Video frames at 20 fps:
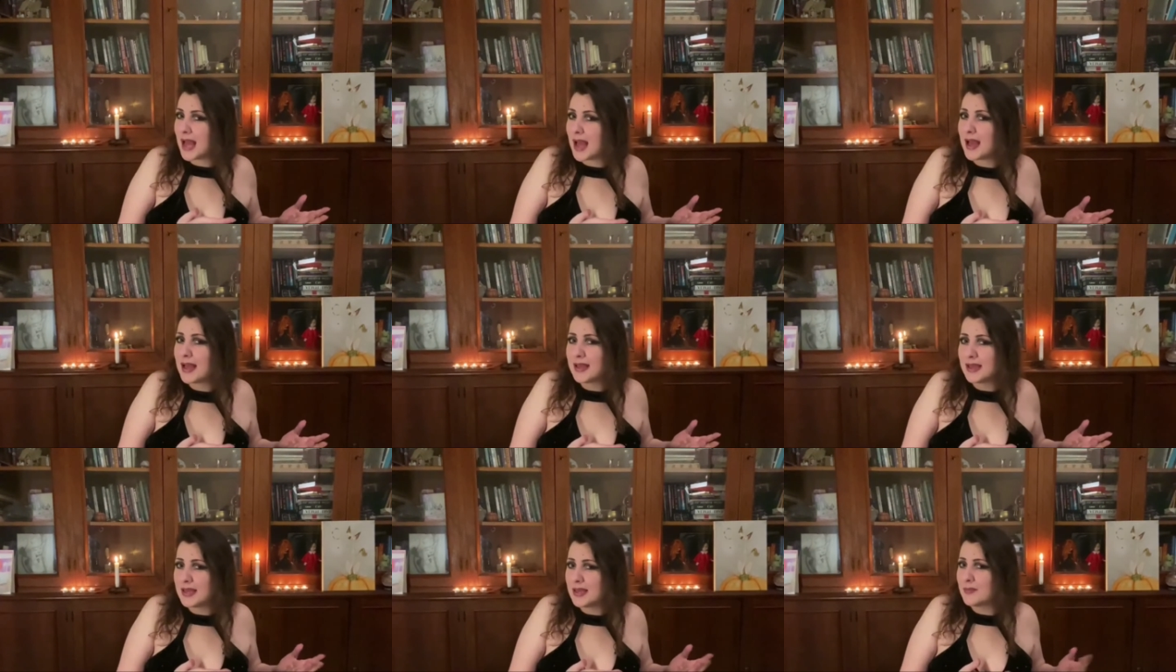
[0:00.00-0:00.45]

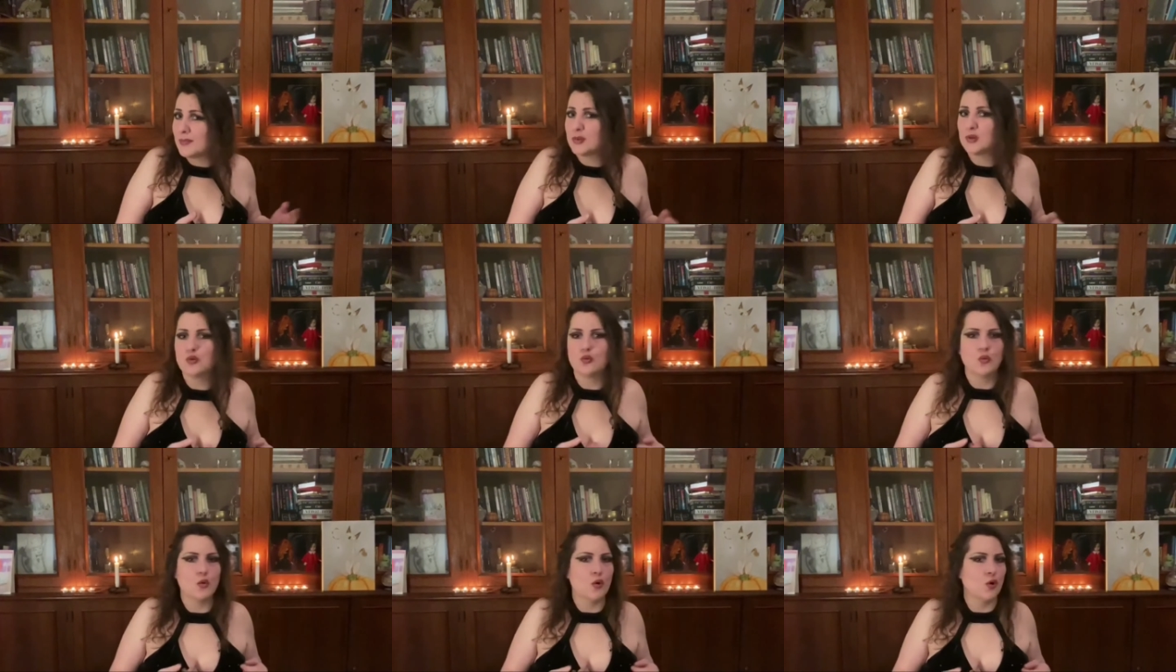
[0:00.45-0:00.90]

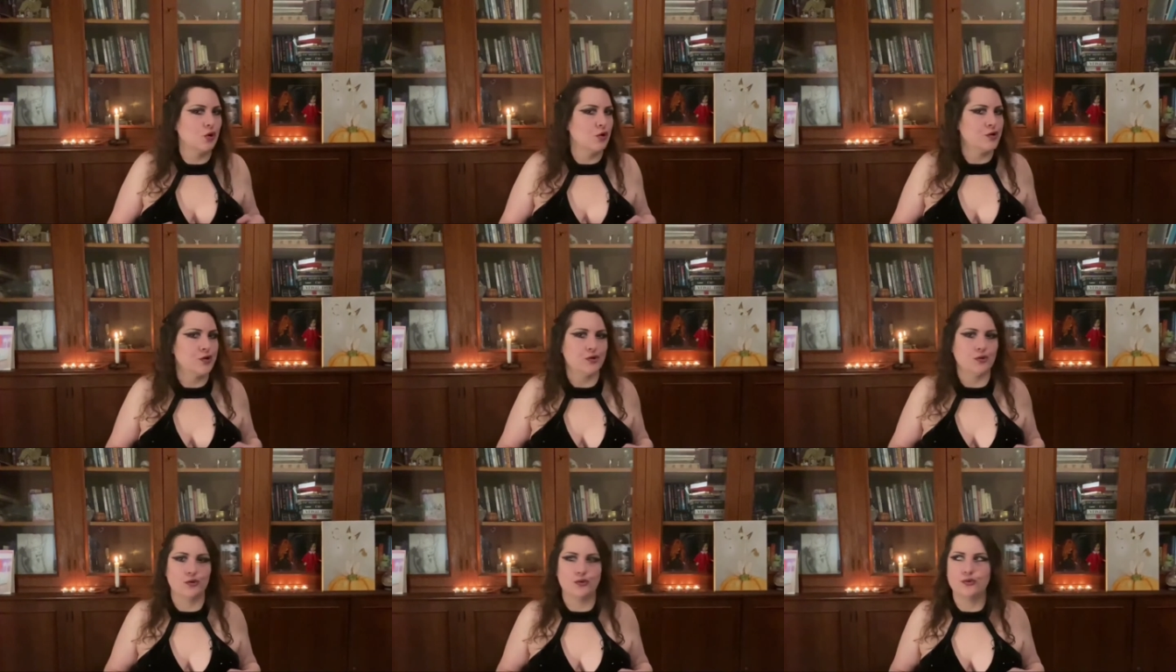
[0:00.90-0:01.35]
time to
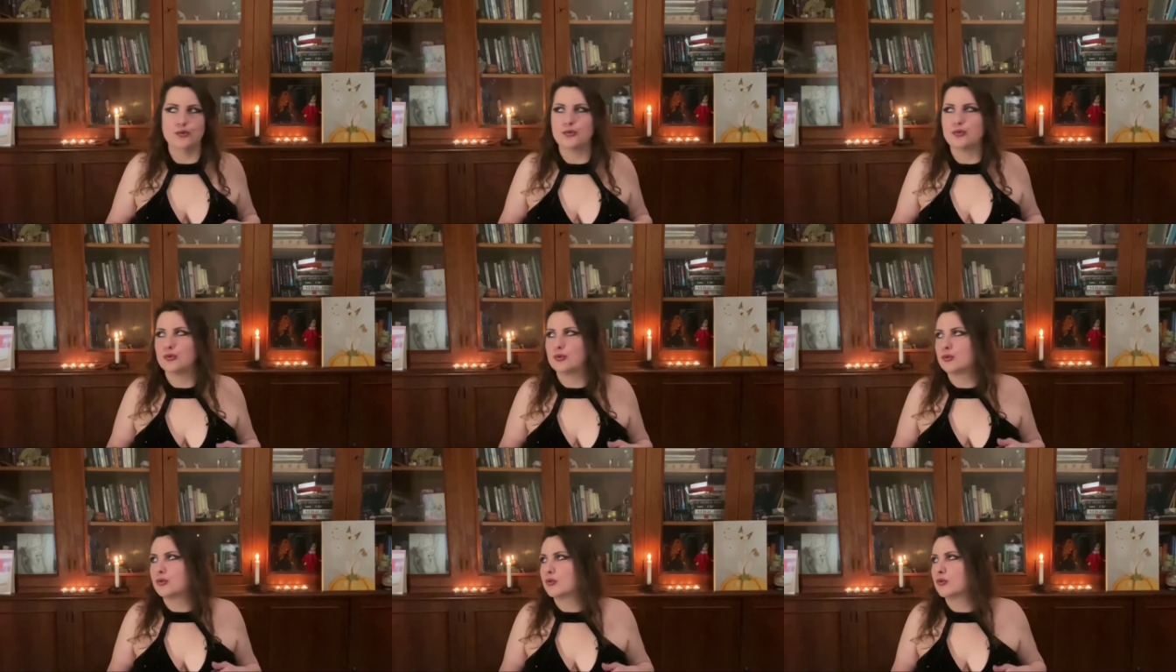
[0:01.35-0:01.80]
also
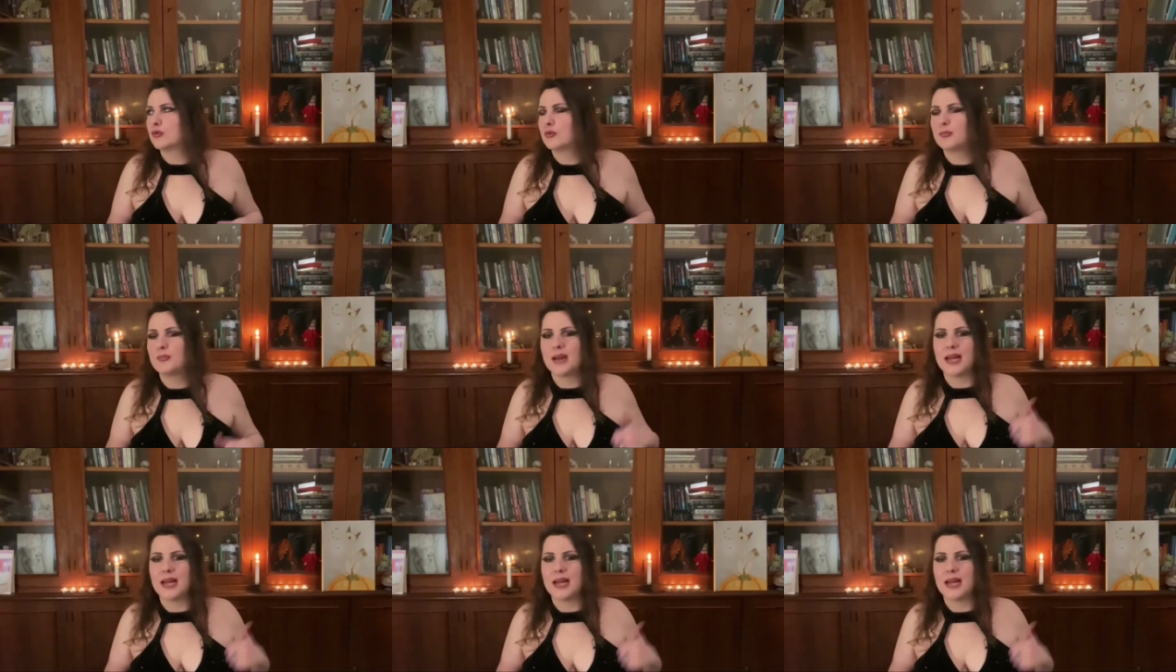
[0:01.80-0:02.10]
do